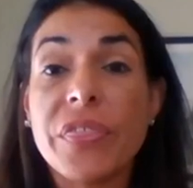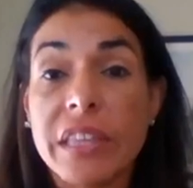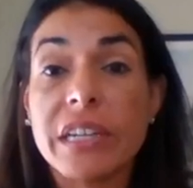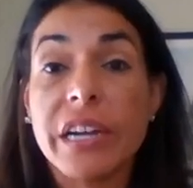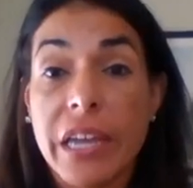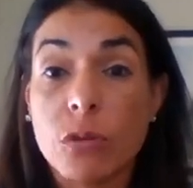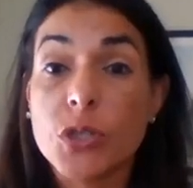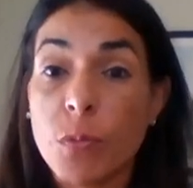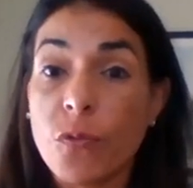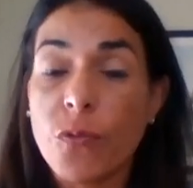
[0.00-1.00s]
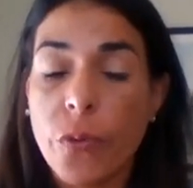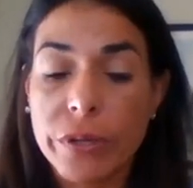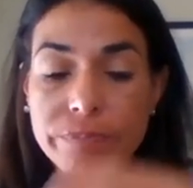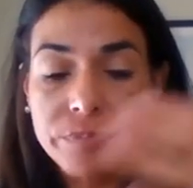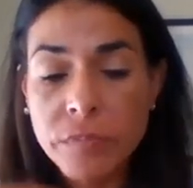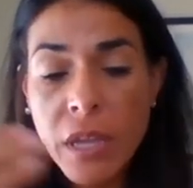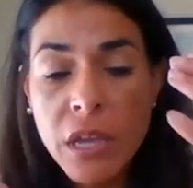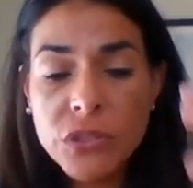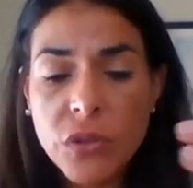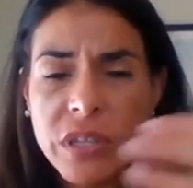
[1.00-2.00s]
think they're eligible for.
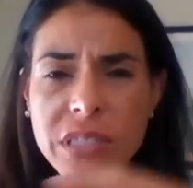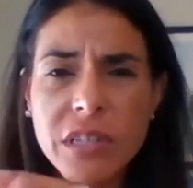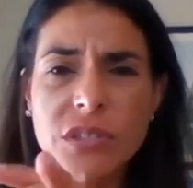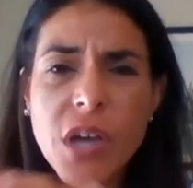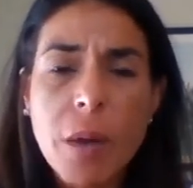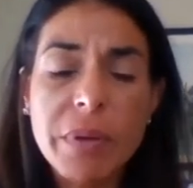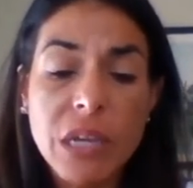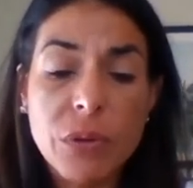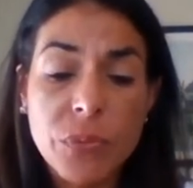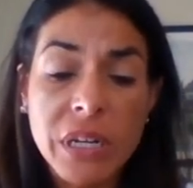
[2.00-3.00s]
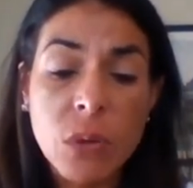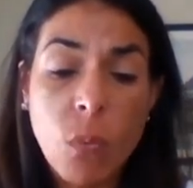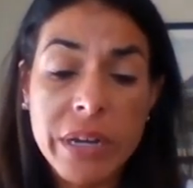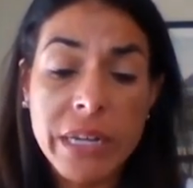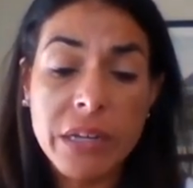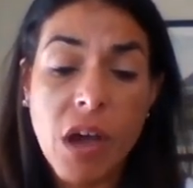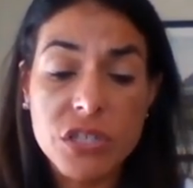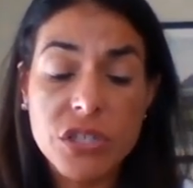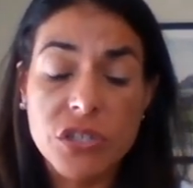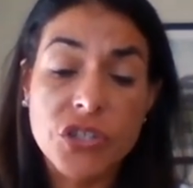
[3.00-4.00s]
So these are the topics I really want to
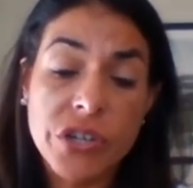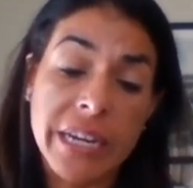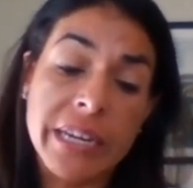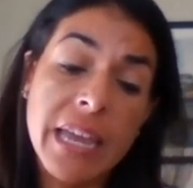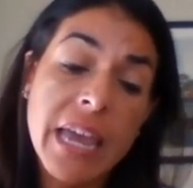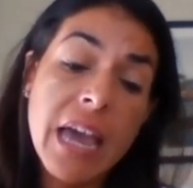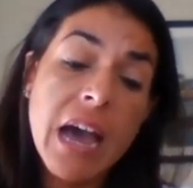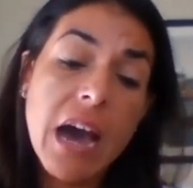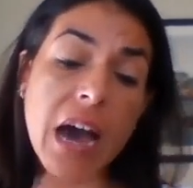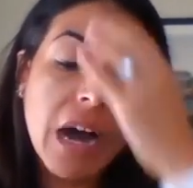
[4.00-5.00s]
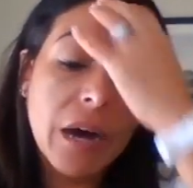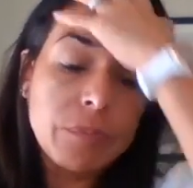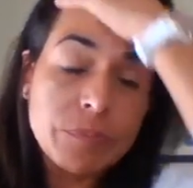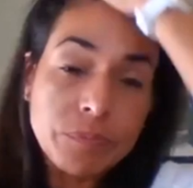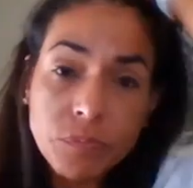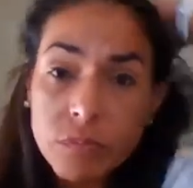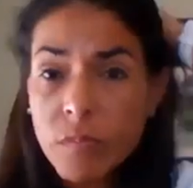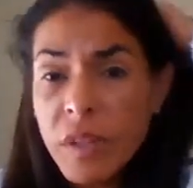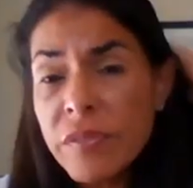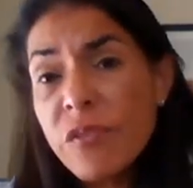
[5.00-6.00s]
concentrate.
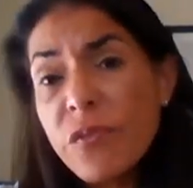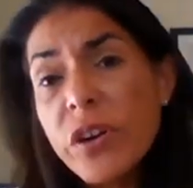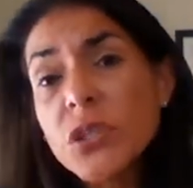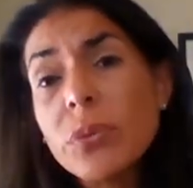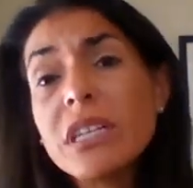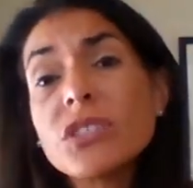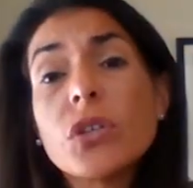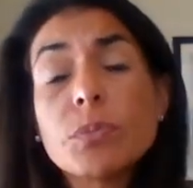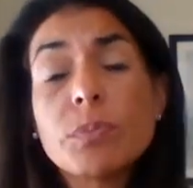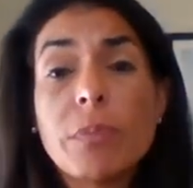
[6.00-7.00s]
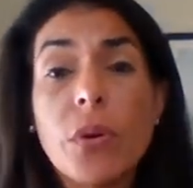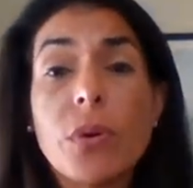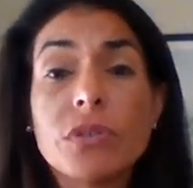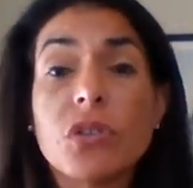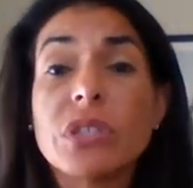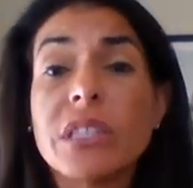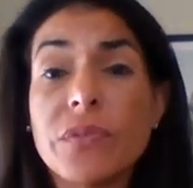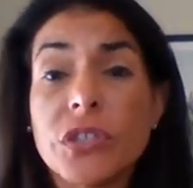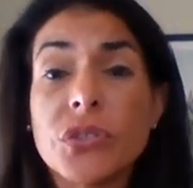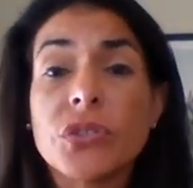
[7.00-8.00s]
The first one is those people, those
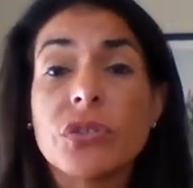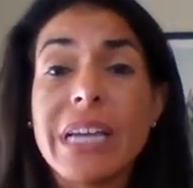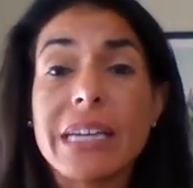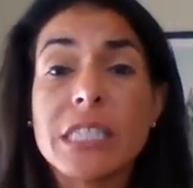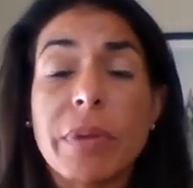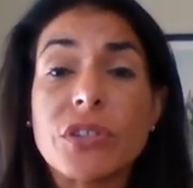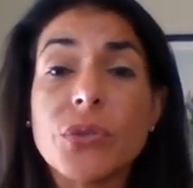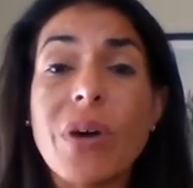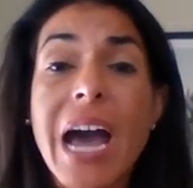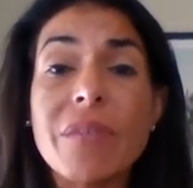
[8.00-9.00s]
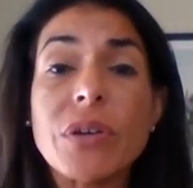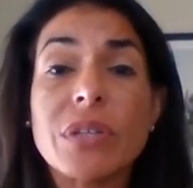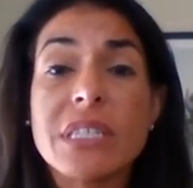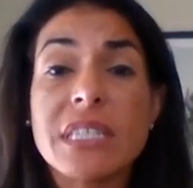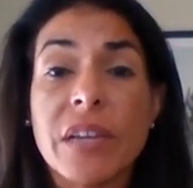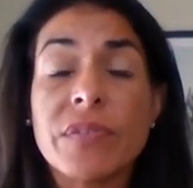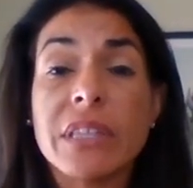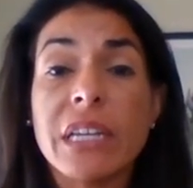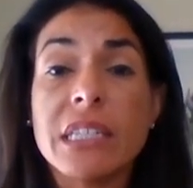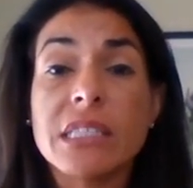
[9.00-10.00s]
individuals or taxpayers who haven't received
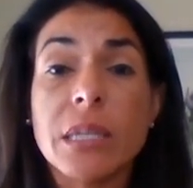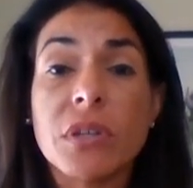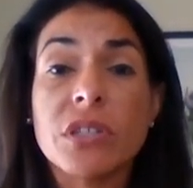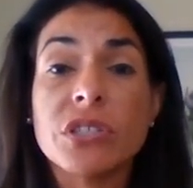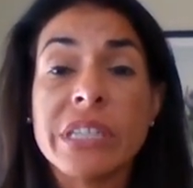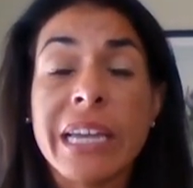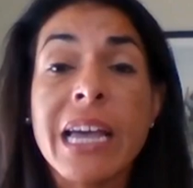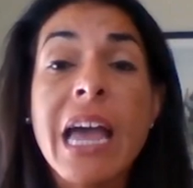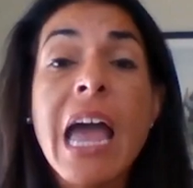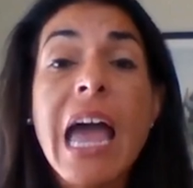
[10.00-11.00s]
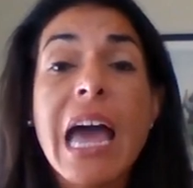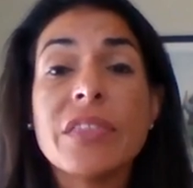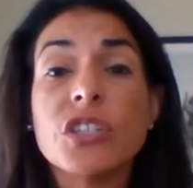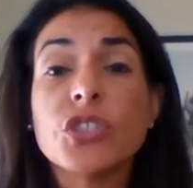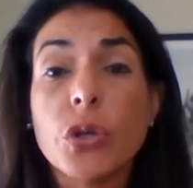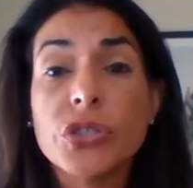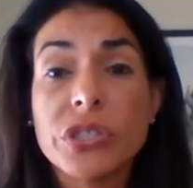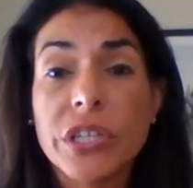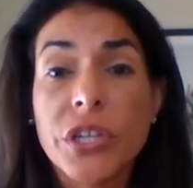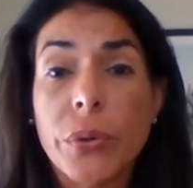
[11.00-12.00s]
the stimulus check and their Social
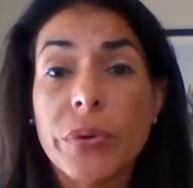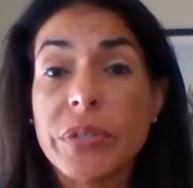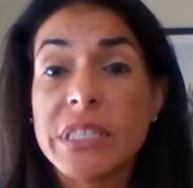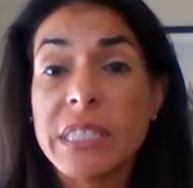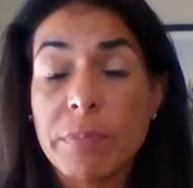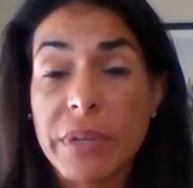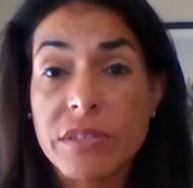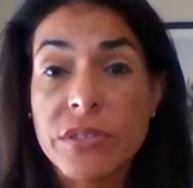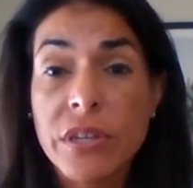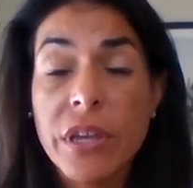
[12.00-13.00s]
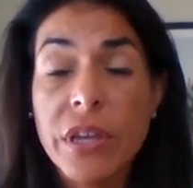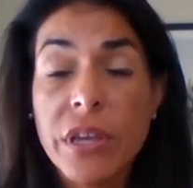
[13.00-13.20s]
Security recipients.